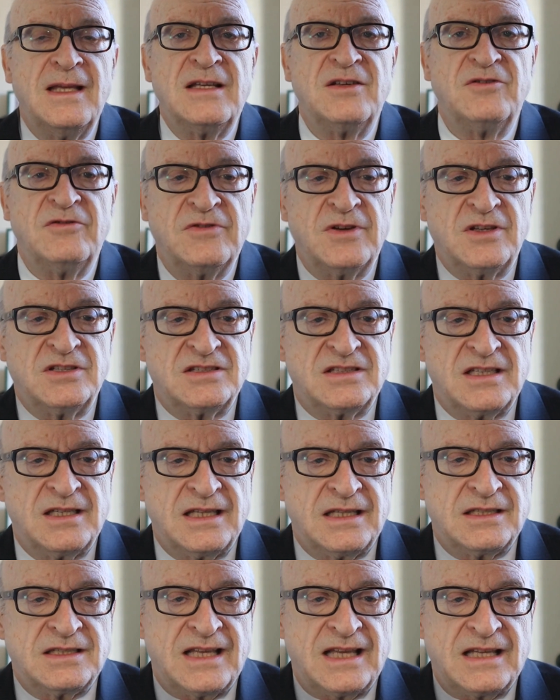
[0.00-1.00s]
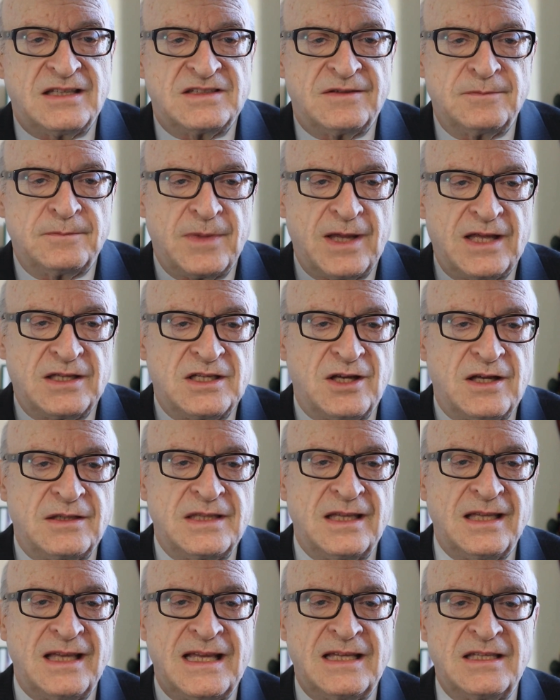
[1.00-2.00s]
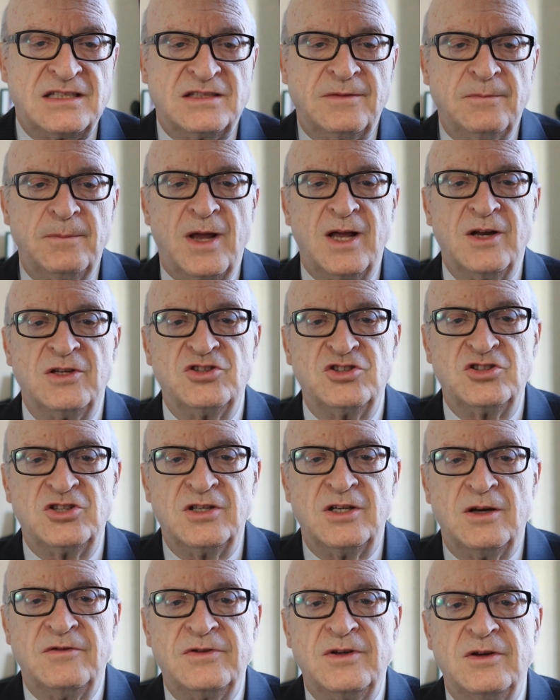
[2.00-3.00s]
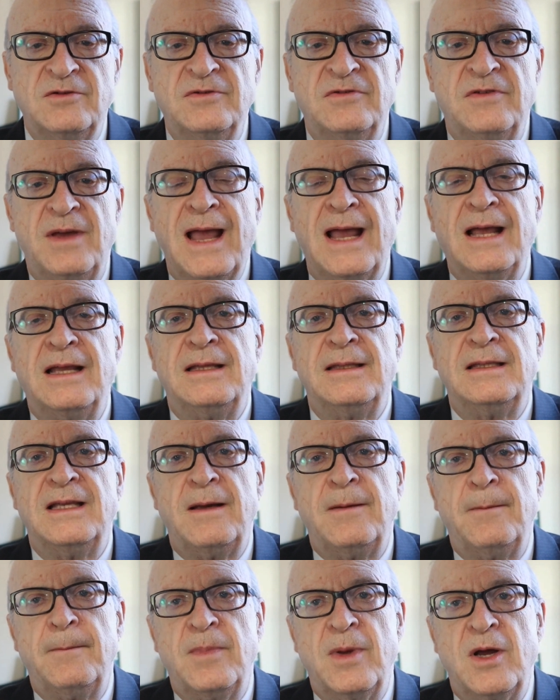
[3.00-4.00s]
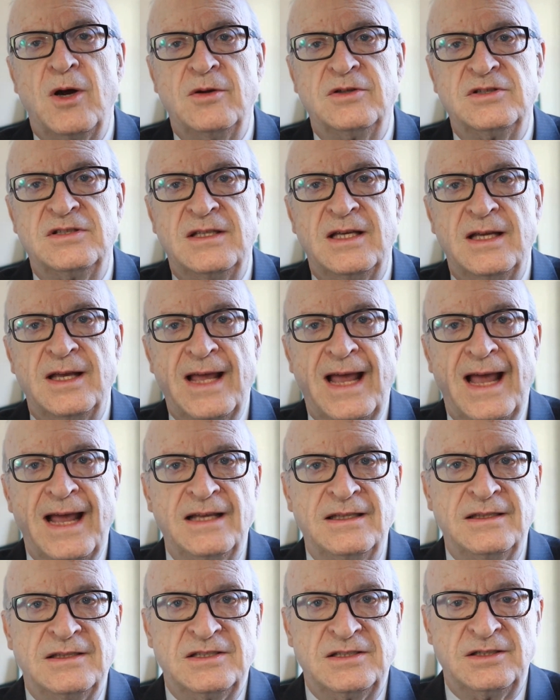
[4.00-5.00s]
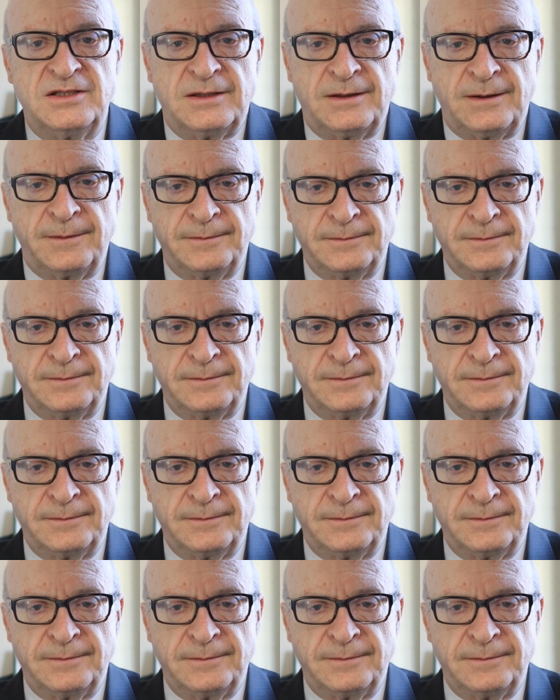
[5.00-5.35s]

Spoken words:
it facilitates better the expulsion of the fat that blocks the glands.